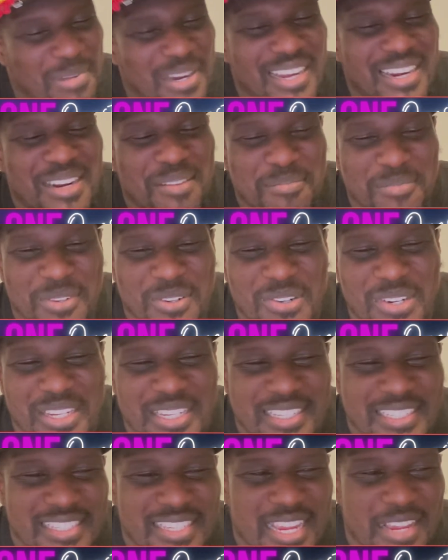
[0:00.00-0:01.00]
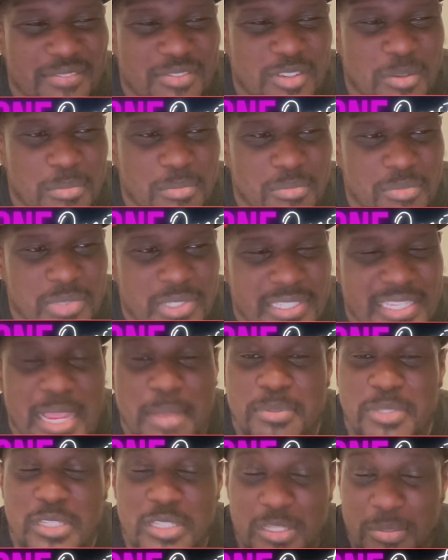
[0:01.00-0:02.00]
but I'm going to just give some
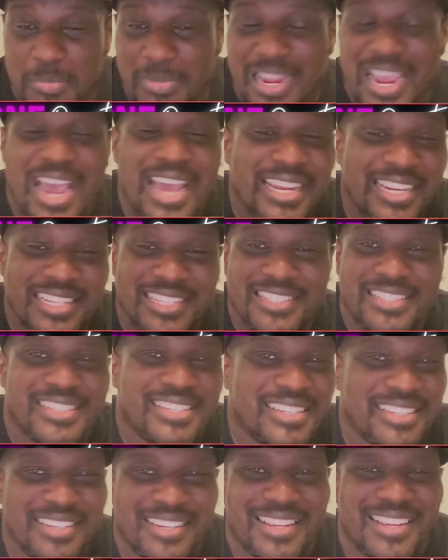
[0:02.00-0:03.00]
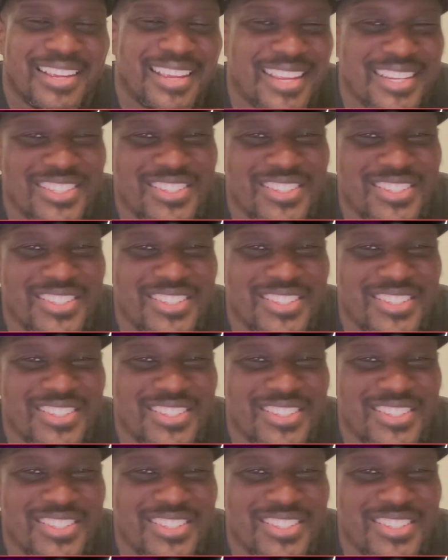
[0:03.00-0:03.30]
steps and some guidance to